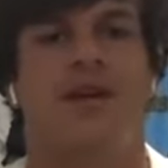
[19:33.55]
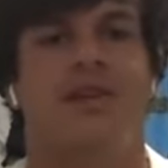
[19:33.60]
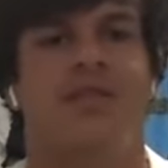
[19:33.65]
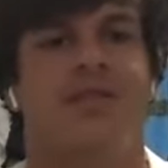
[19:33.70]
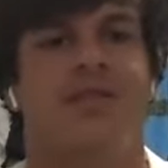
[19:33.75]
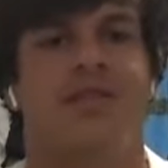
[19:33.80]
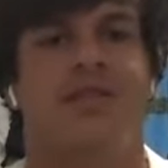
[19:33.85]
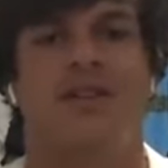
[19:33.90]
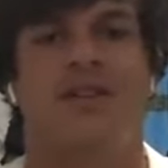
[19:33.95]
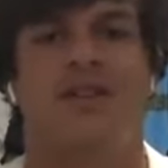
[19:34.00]
You're
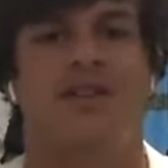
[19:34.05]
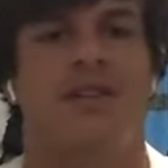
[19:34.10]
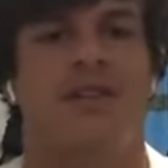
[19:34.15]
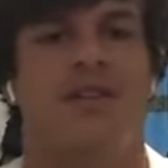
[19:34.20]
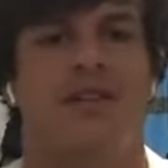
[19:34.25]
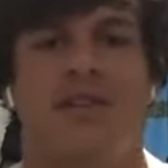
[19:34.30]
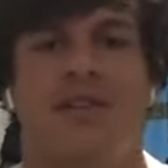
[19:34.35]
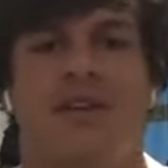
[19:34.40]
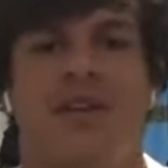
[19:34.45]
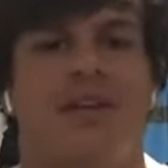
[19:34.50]
sitting there and
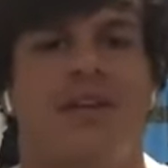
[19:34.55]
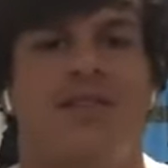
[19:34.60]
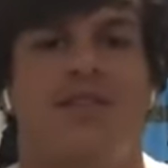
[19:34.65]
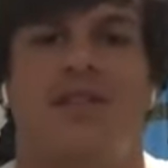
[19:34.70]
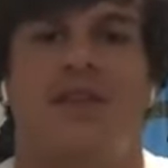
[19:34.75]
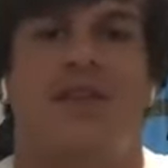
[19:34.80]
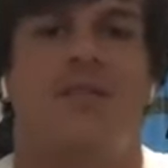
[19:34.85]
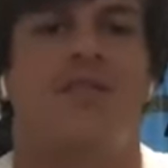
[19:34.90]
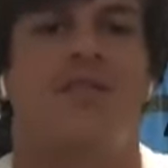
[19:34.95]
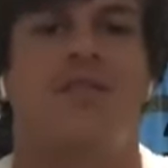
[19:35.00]

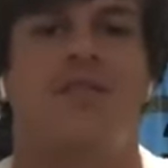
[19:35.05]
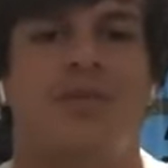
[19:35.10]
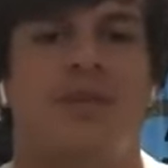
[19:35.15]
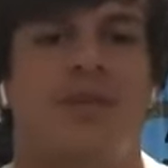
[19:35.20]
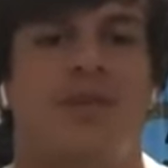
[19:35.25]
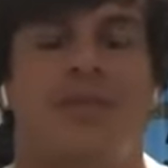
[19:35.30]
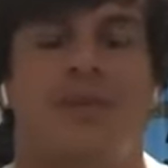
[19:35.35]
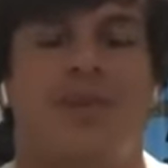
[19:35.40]
say what you want.